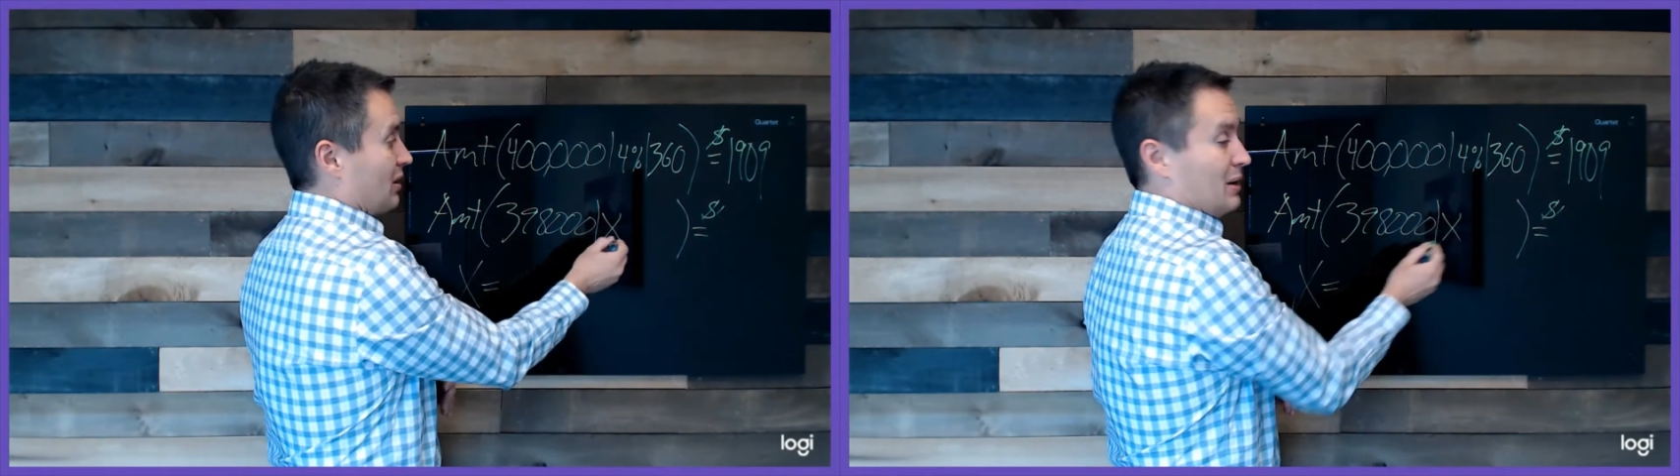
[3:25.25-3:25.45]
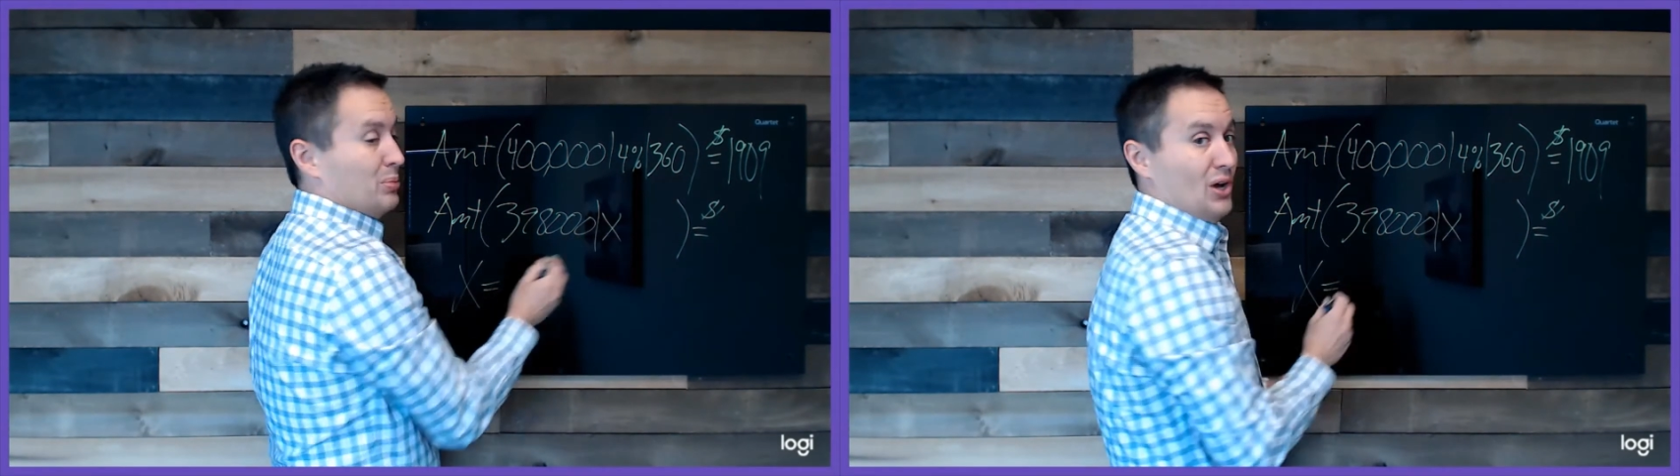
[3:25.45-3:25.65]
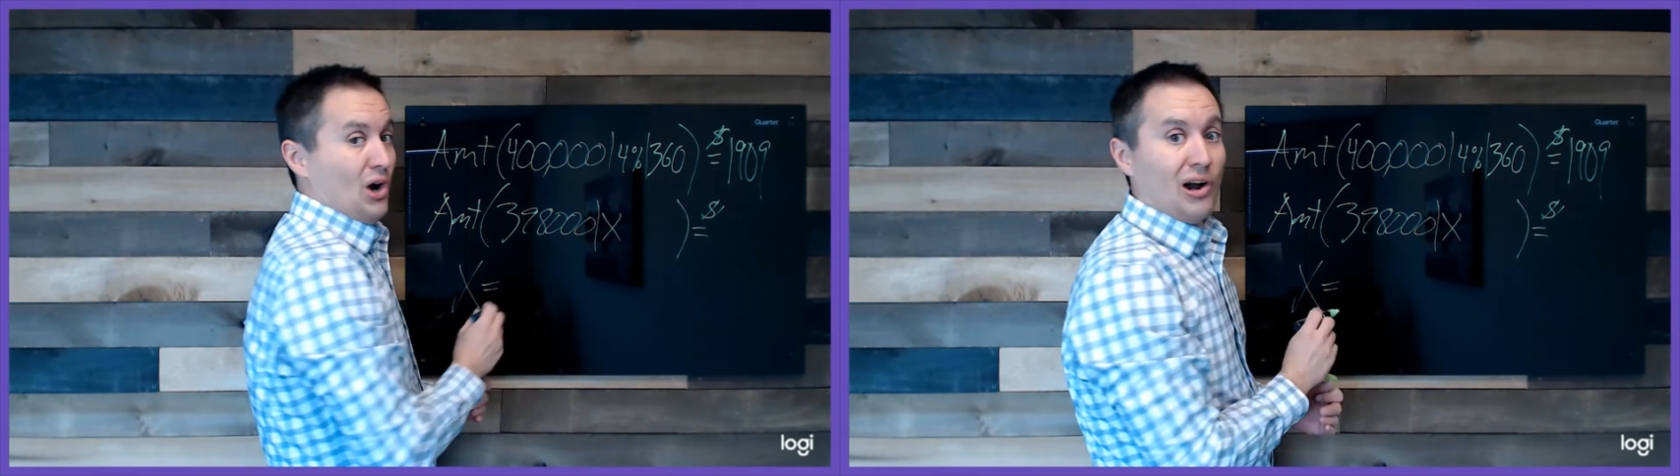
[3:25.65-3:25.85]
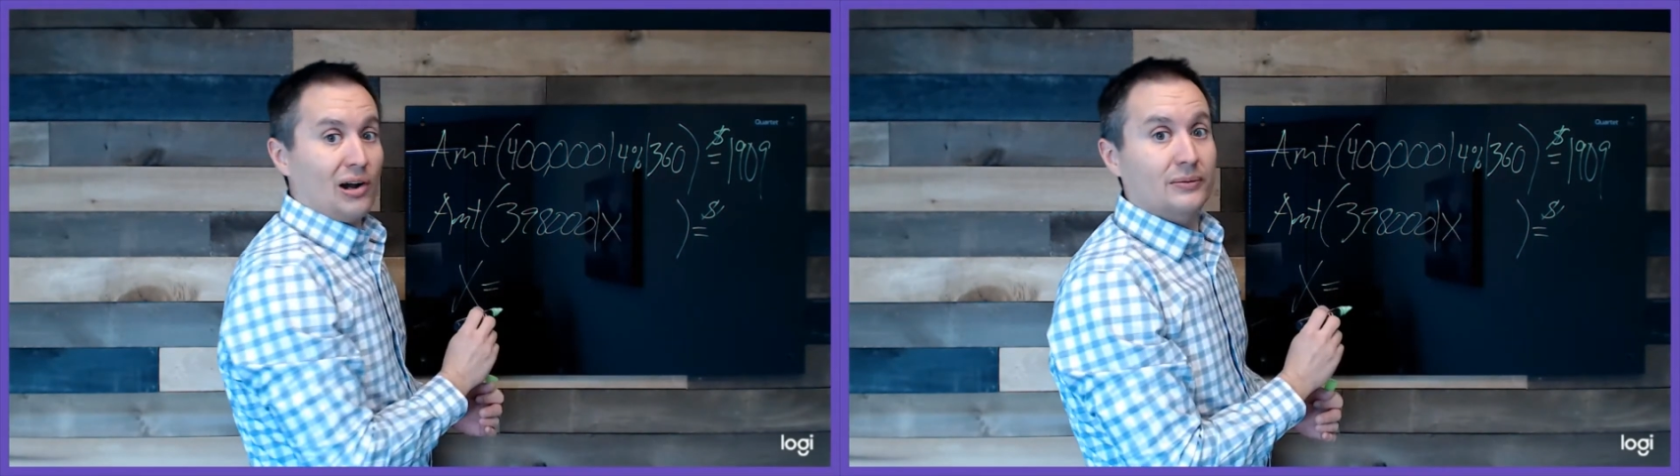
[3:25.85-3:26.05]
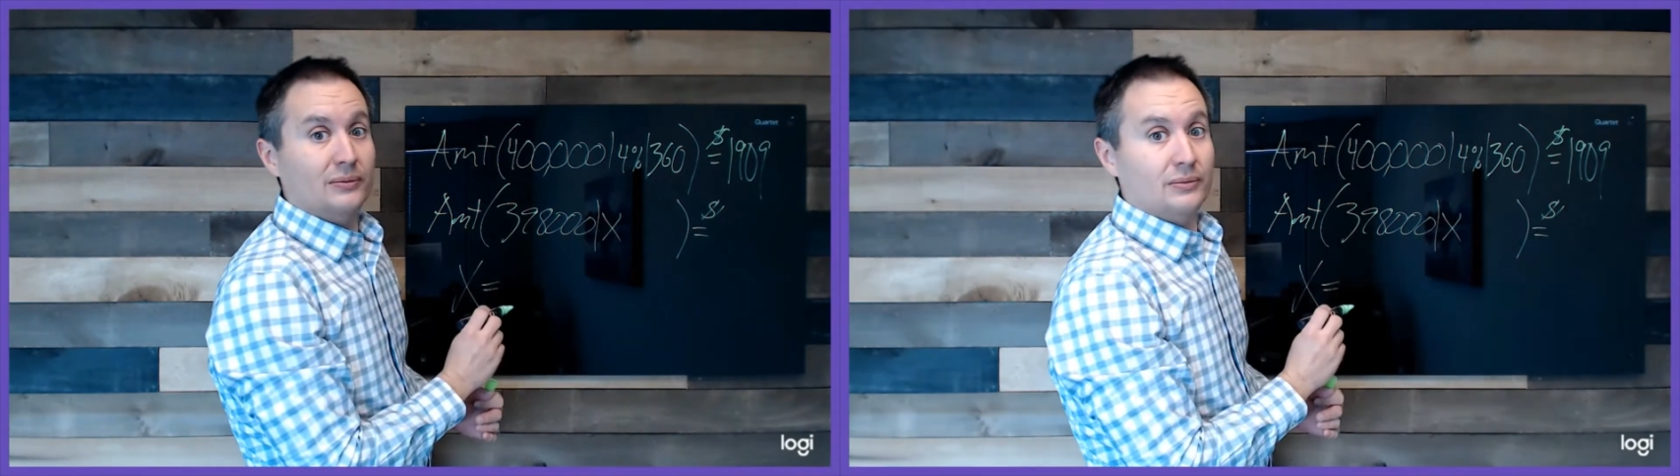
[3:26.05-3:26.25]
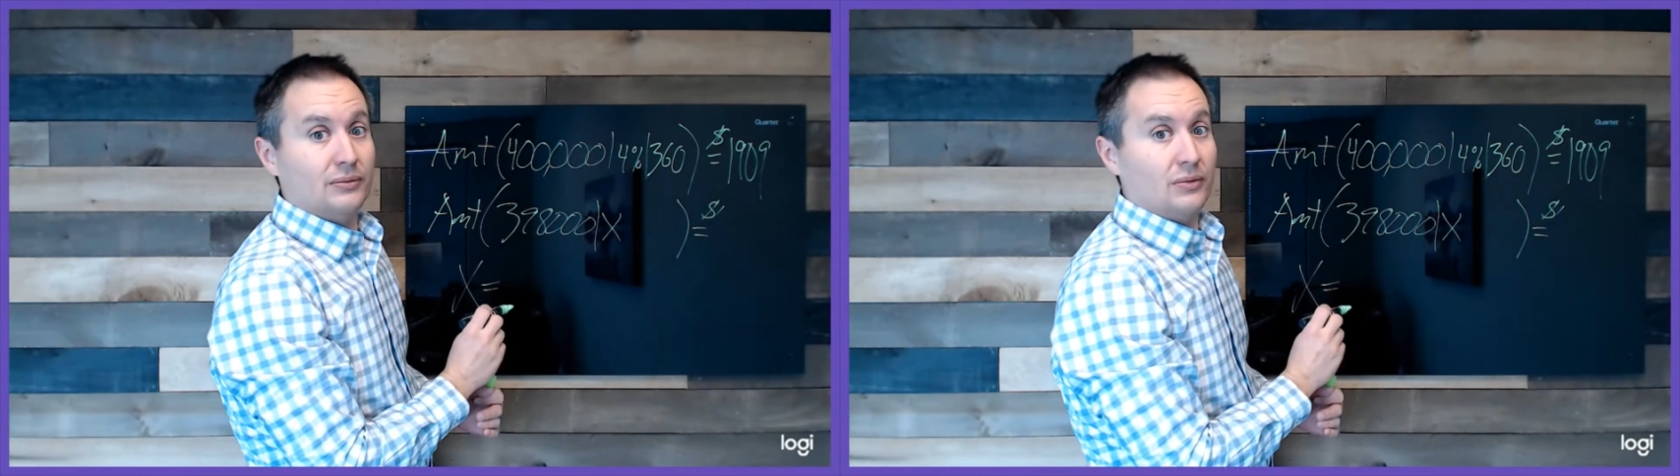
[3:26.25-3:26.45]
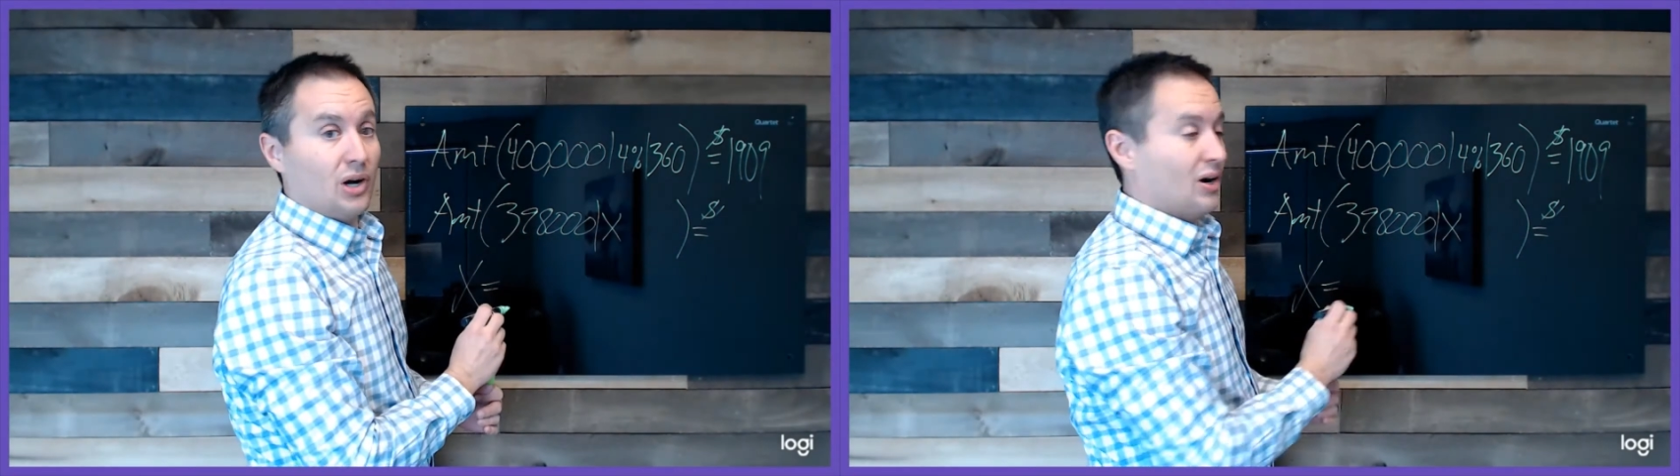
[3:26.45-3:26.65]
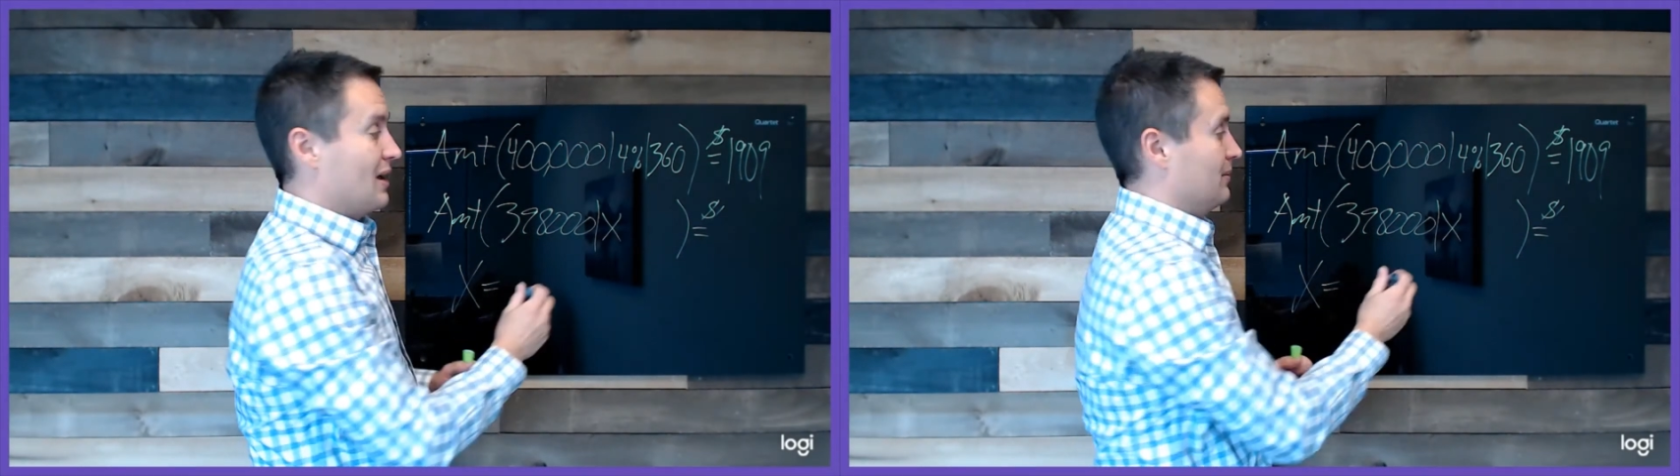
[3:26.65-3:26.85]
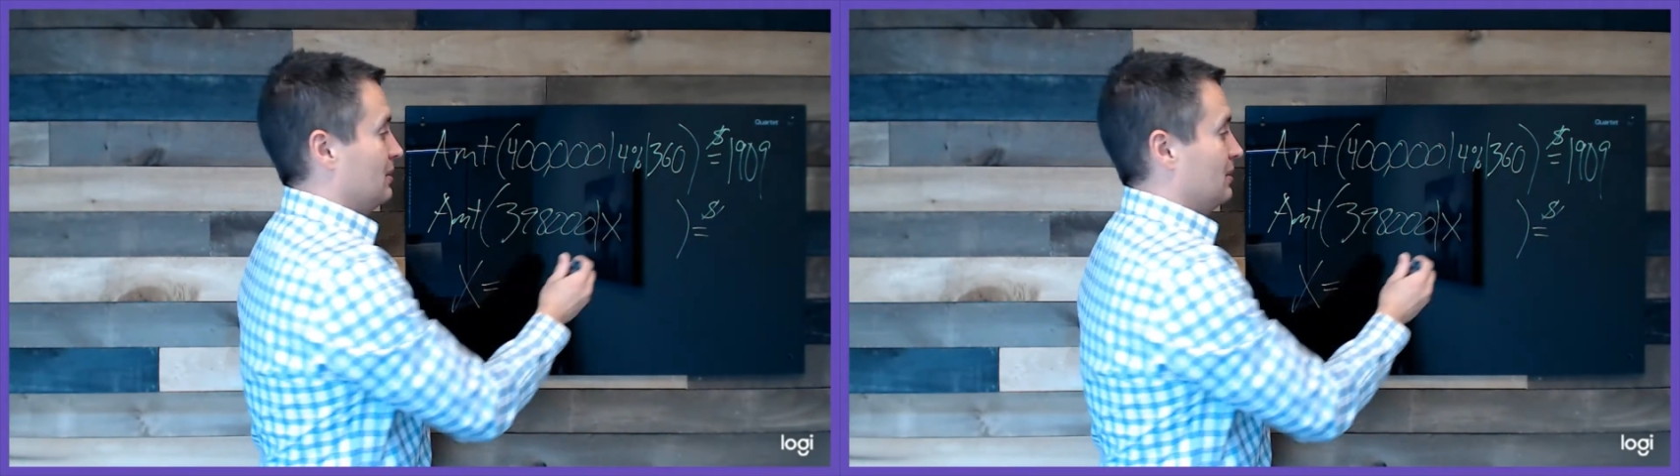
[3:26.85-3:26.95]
APR, all right?